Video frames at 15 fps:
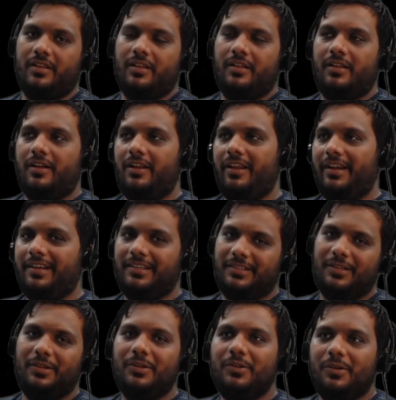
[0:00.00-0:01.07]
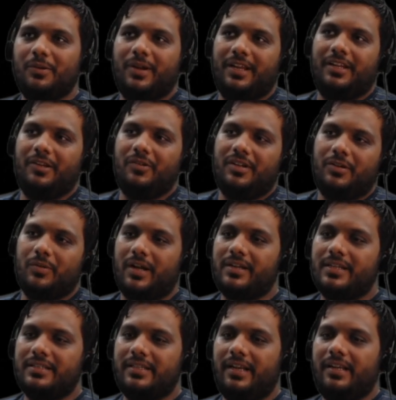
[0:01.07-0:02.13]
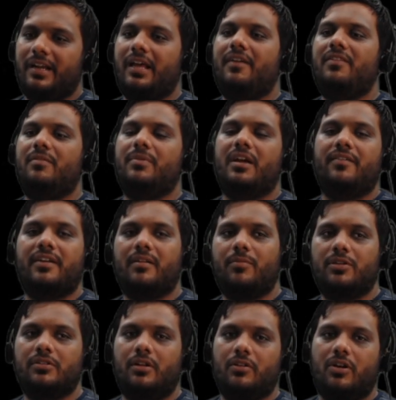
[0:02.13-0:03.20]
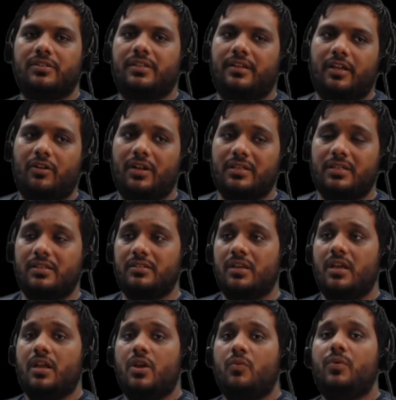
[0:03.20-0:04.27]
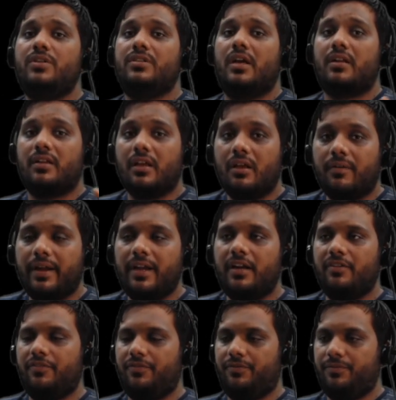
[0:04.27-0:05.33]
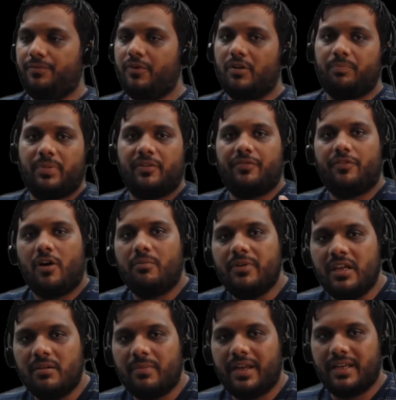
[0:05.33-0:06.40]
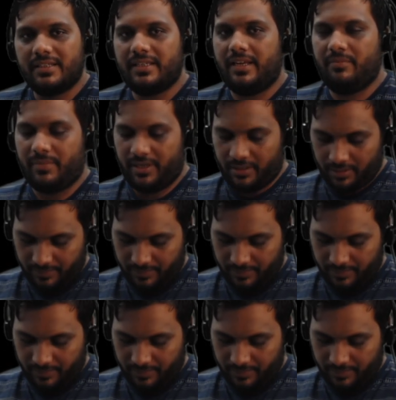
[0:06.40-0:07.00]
All right, so you need to understand that I will be aware about the laws and regulations which are required for performing my assignment.